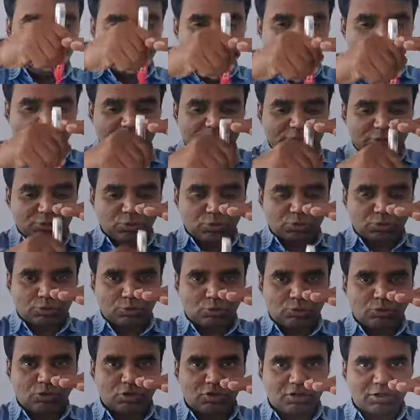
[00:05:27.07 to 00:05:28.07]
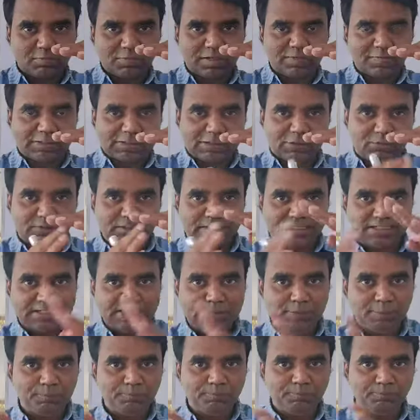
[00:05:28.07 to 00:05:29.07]
will it go through the normal without
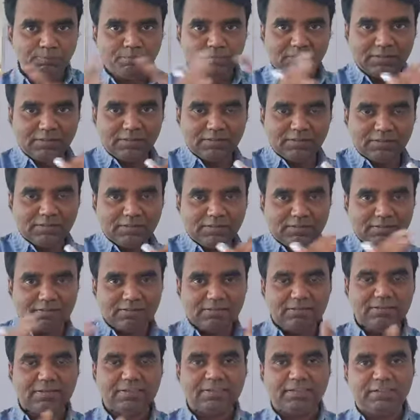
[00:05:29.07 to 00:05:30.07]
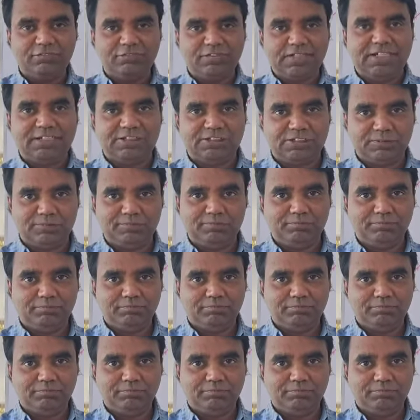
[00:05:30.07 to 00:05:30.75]
any refraction.